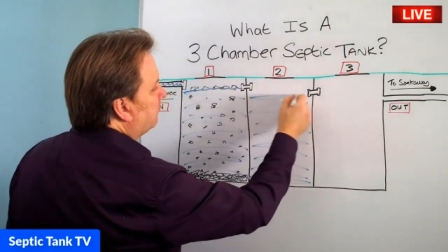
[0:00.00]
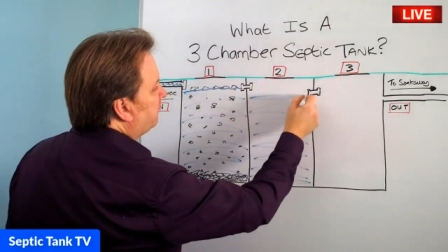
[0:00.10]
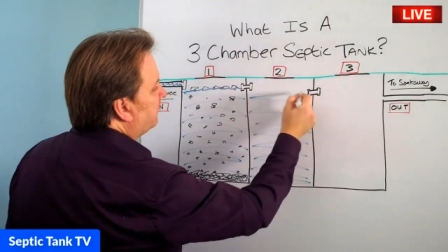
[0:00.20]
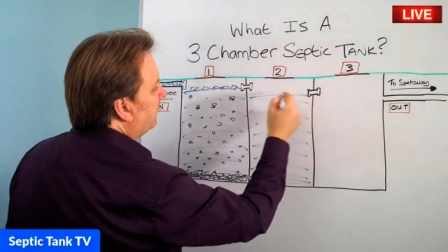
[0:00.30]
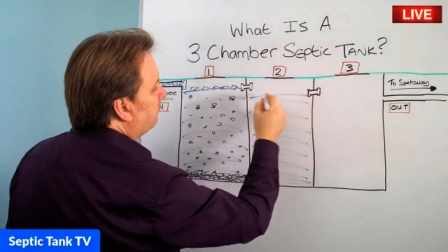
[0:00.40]
will
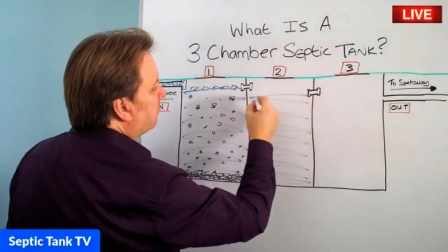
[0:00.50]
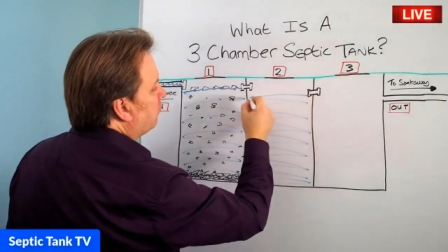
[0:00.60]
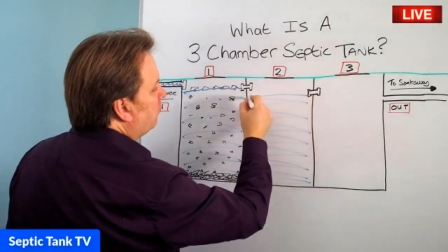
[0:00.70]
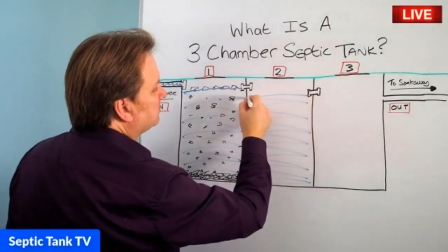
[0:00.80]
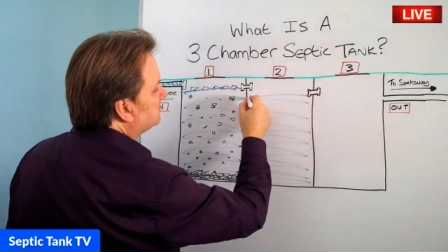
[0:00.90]
fill up
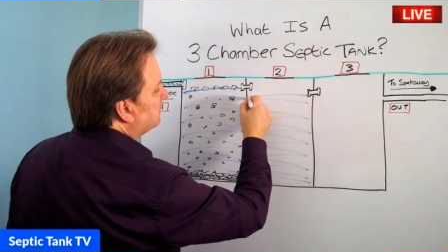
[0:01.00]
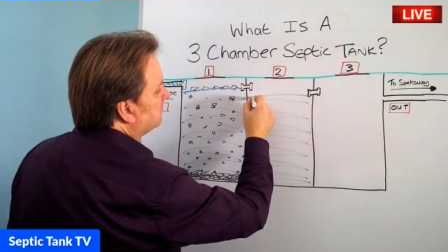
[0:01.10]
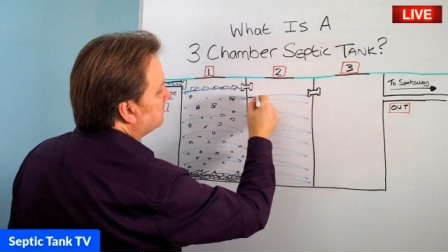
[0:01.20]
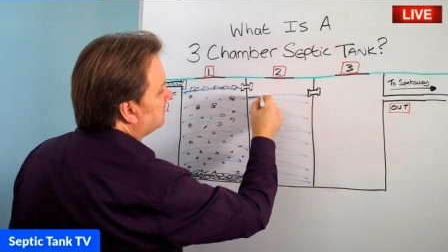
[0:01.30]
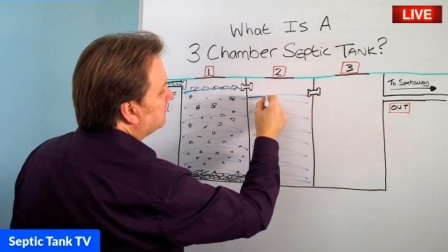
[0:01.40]
with water.
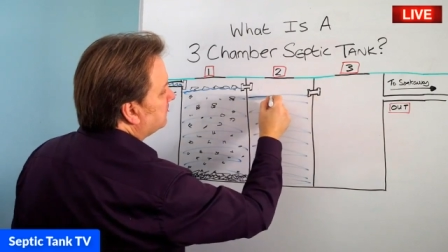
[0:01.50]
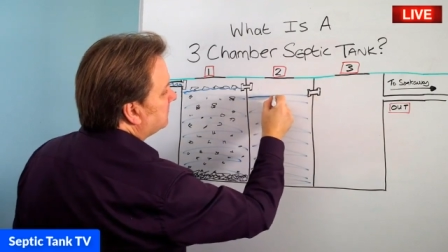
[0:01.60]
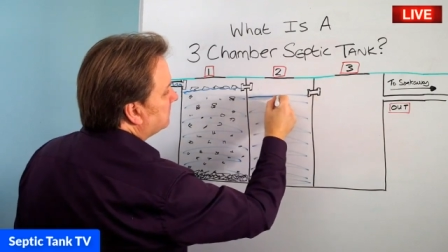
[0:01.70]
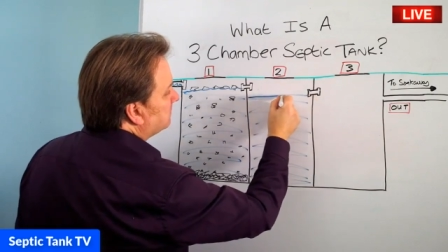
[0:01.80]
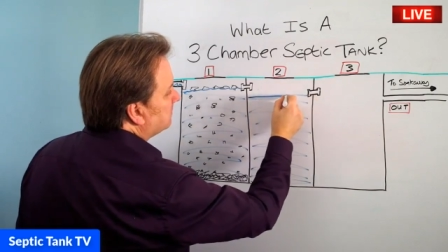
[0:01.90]

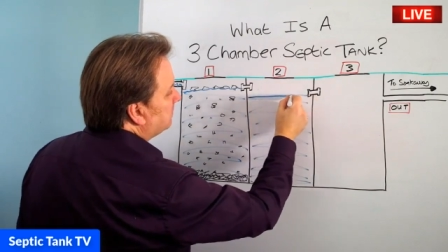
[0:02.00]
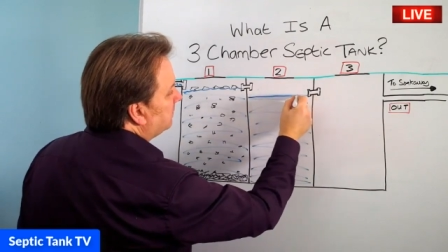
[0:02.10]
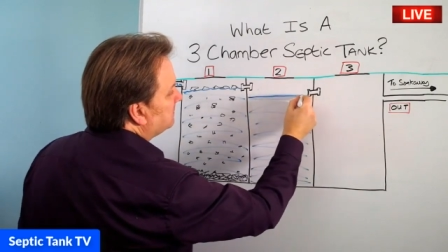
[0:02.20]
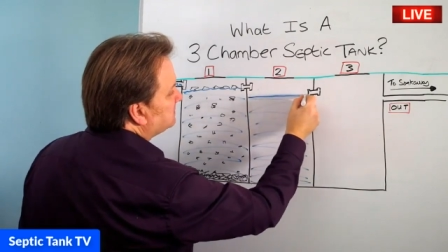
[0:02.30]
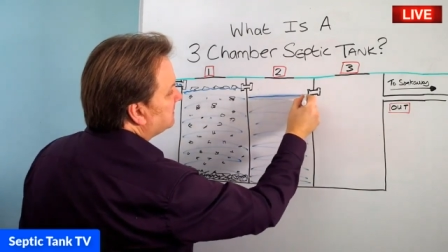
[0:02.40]

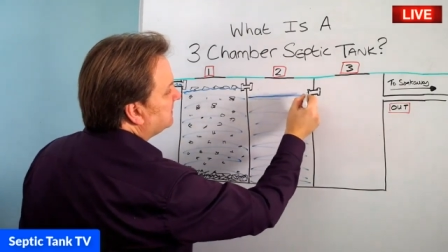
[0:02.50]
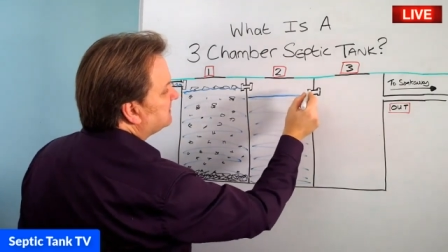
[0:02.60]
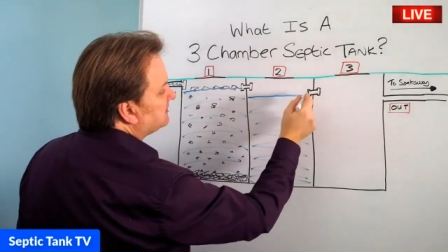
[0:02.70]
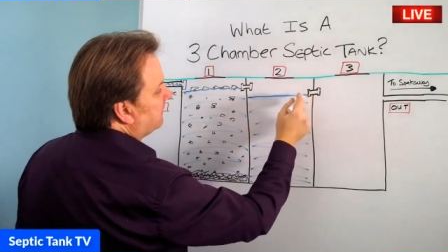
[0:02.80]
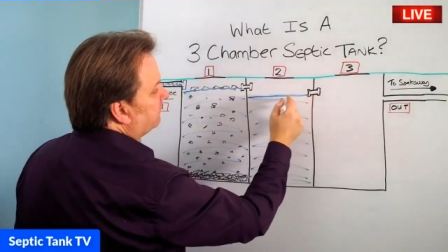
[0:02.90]
All right, to
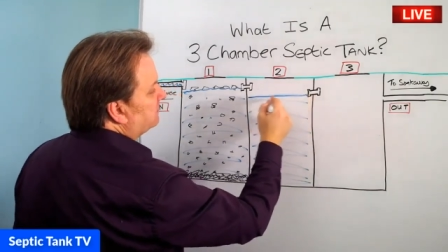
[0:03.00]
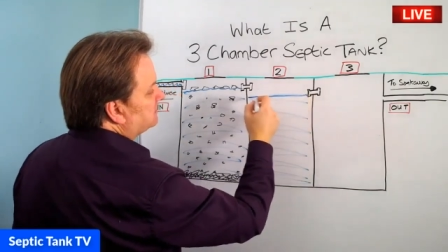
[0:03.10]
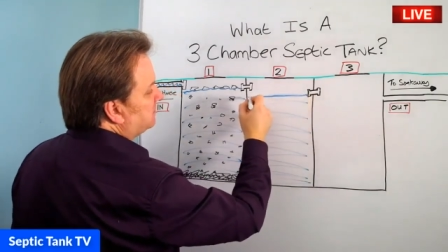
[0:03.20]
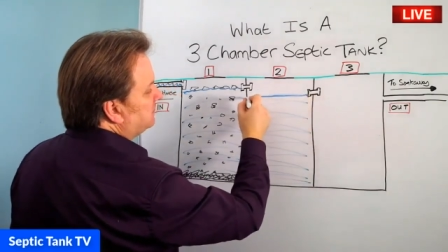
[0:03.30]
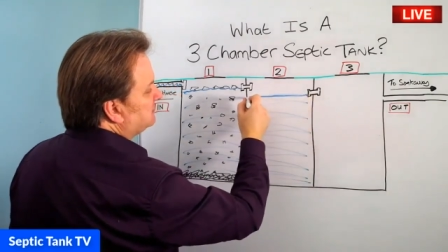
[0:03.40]
this level.
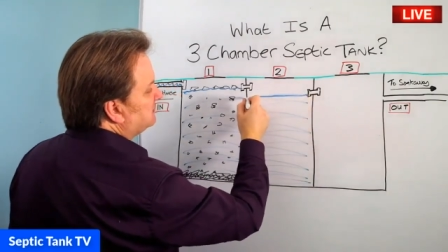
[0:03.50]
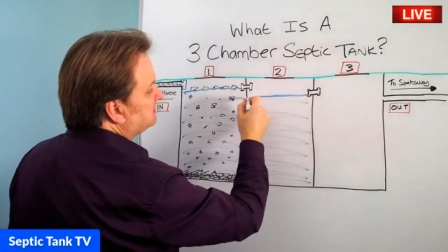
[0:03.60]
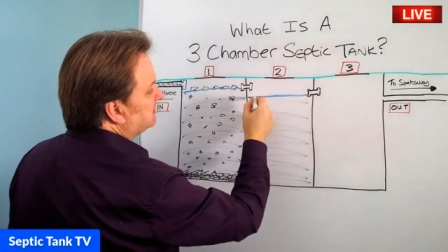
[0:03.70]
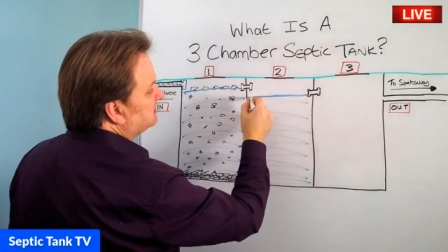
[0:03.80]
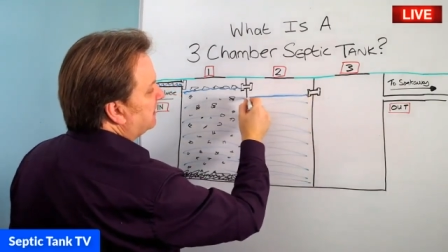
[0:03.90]
So this
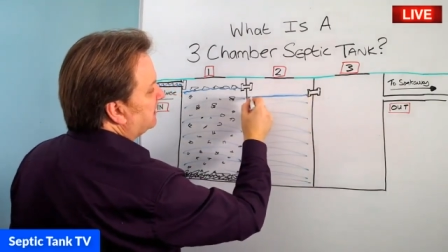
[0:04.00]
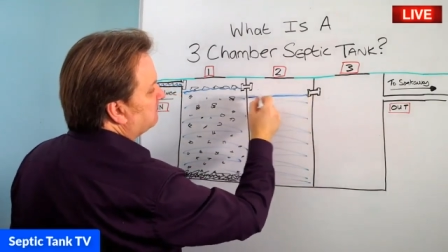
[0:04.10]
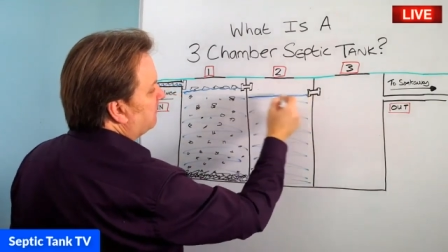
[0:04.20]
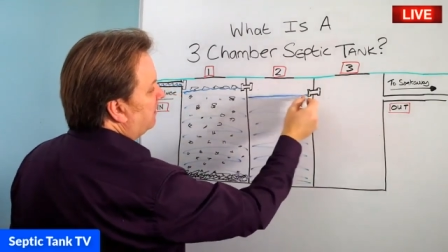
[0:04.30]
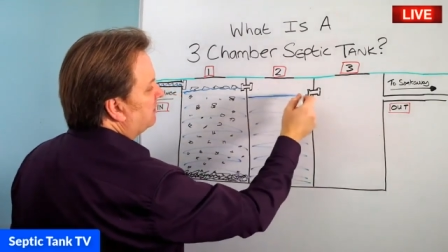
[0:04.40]
is the
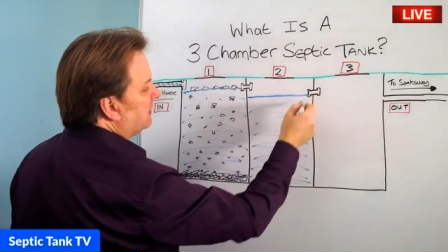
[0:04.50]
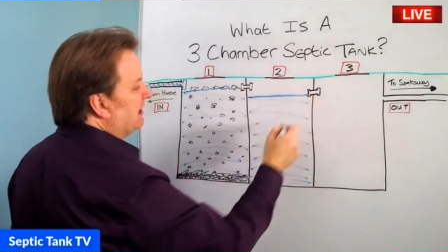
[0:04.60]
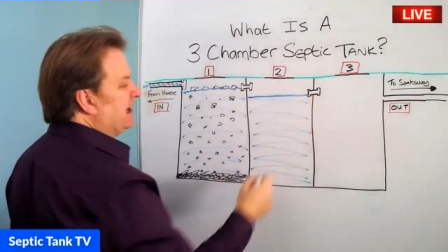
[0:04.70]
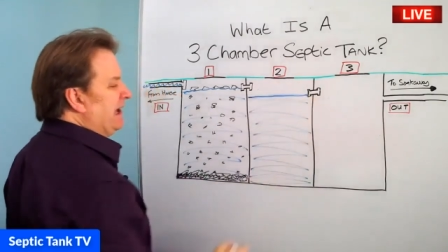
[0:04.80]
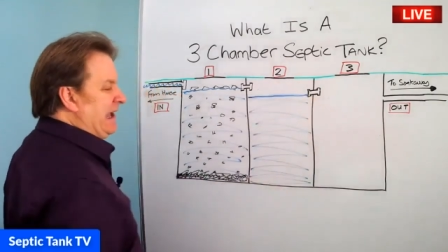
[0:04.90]
tide mark
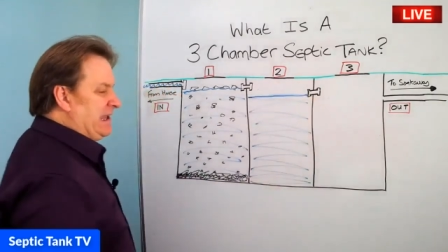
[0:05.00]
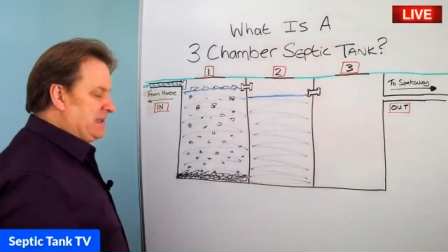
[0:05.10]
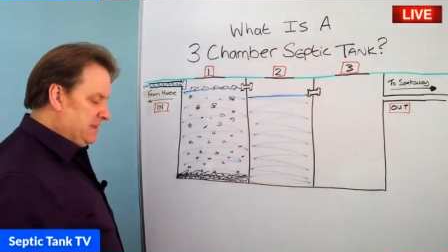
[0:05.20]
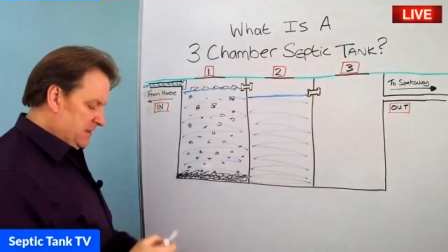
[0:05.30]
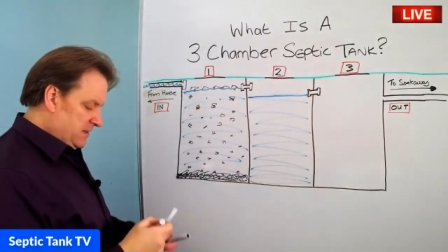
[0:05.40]

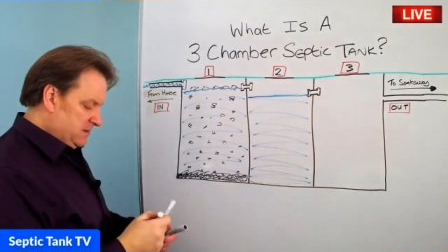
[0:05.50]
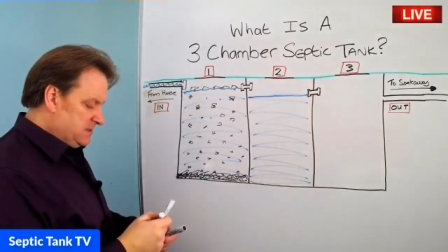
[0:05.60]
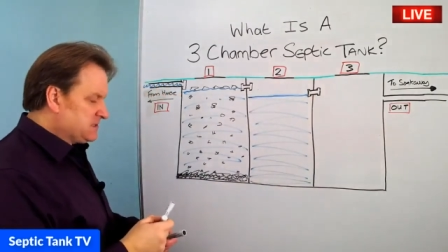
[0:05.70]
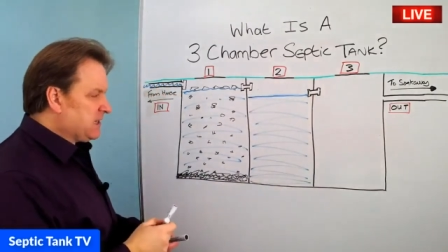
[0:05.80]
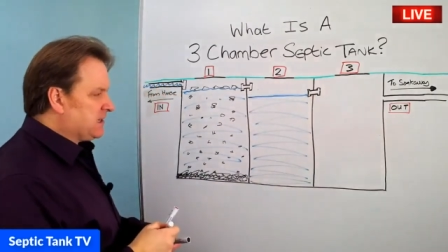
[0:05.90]
in
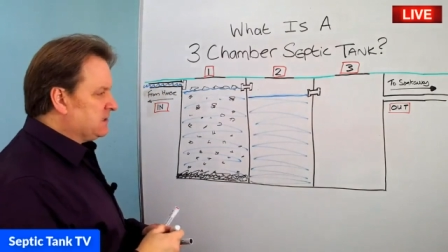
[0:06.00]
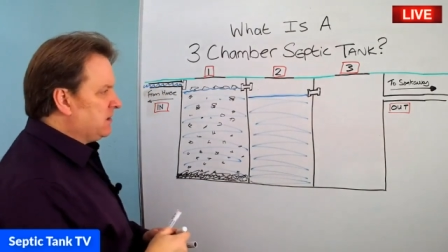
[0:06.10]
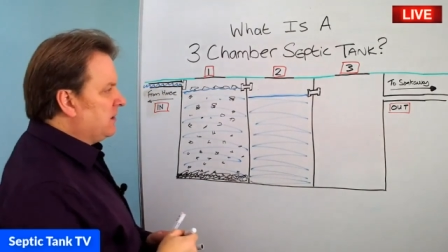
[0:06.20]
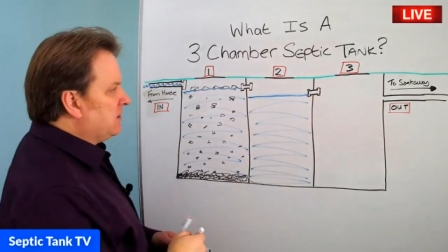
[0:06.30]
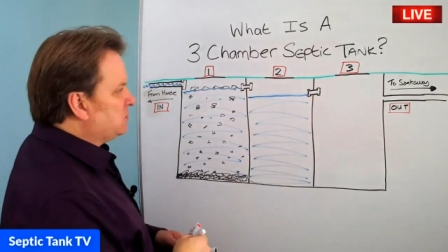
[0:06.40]
the
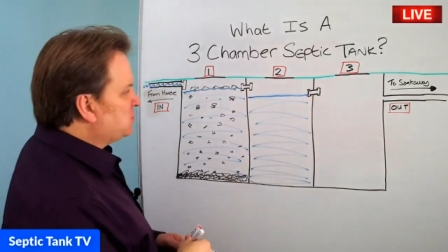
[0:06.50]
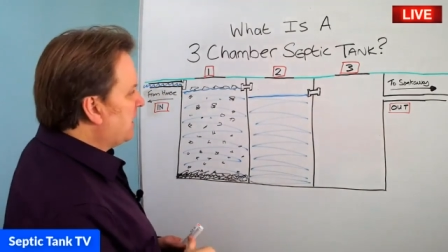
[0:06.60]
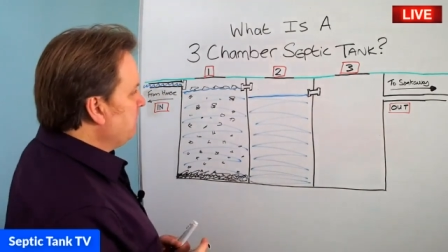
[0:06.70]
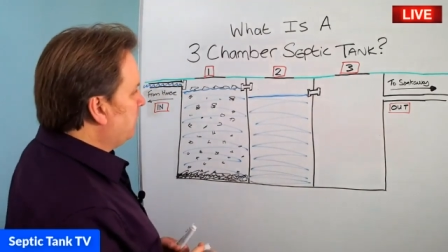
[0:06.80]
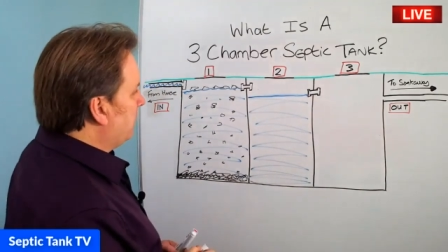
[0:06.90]
second
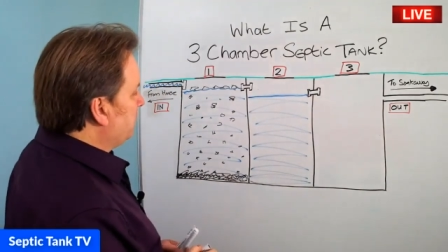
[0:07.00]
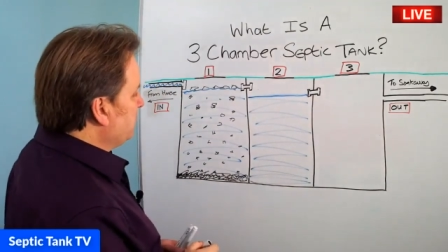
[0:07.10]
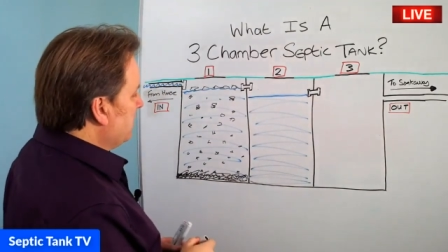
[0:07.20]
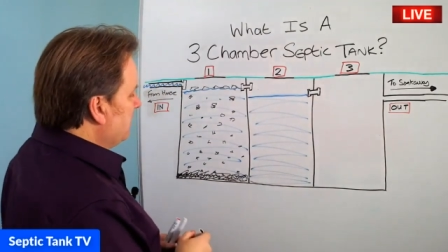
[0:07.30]
chamber.